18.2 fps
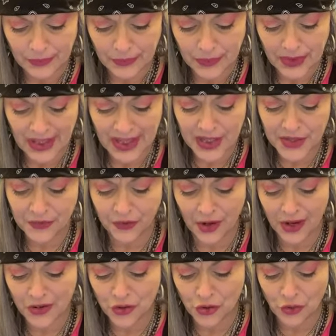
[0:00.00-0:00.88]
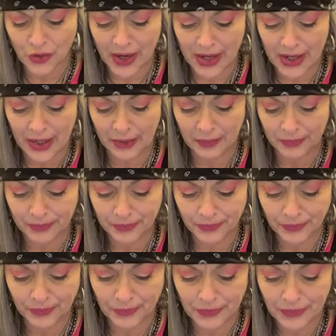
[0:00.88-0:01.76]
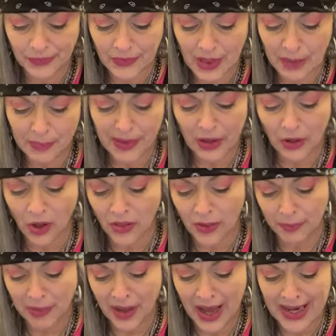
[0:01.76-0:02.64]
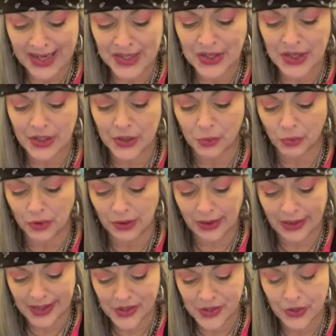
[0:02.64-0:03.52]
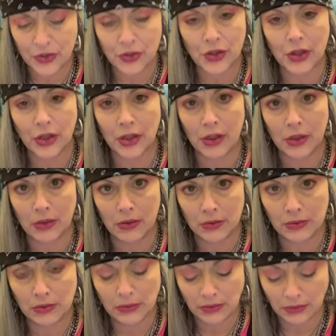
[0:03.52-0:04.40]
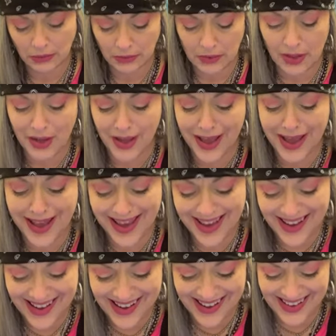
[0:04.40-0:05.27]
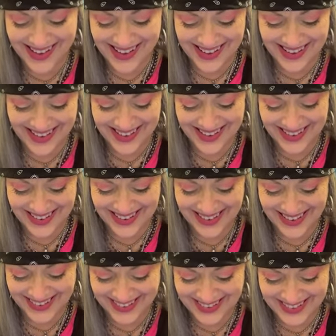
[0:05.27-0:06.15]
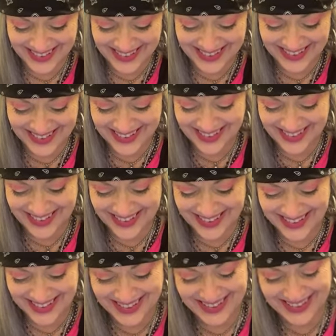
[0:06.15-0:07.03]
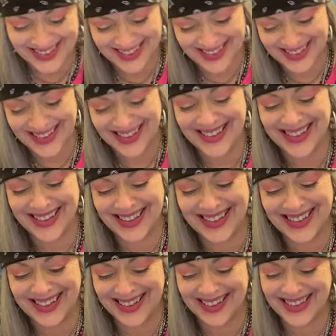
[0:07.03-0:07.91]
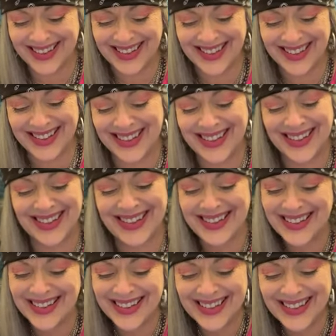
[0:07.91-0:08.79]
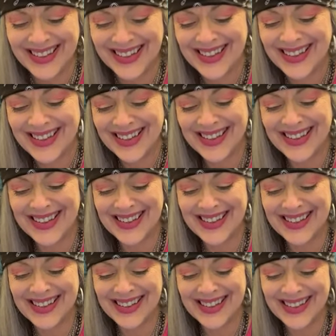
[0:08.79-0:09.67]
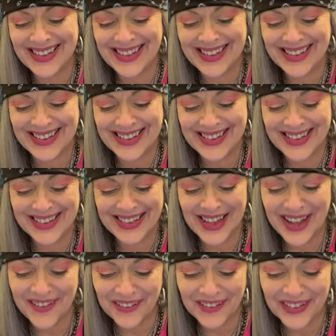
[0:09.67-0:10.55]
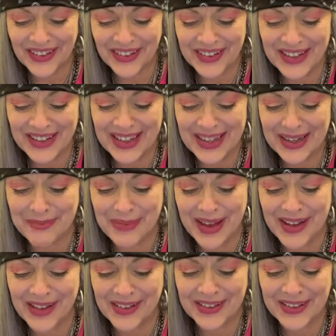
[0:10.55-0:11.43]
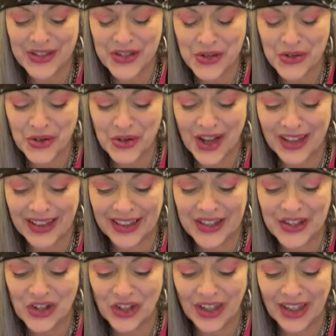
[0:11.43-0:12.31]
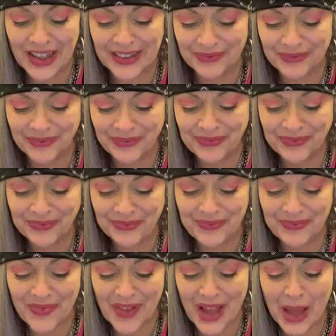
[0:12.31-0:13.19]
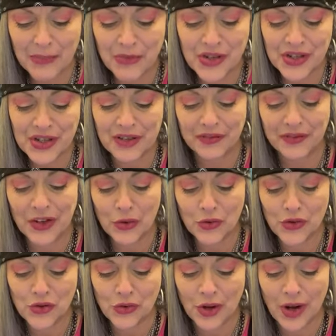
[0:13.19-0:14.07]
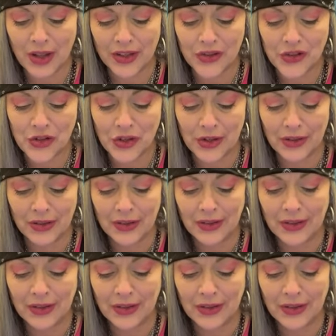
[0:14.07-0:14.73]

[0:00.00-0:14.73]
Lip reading: That's frustrating. I bet all the Pisces would listen to you. love learning about astrology. I'm just a faux astrologer.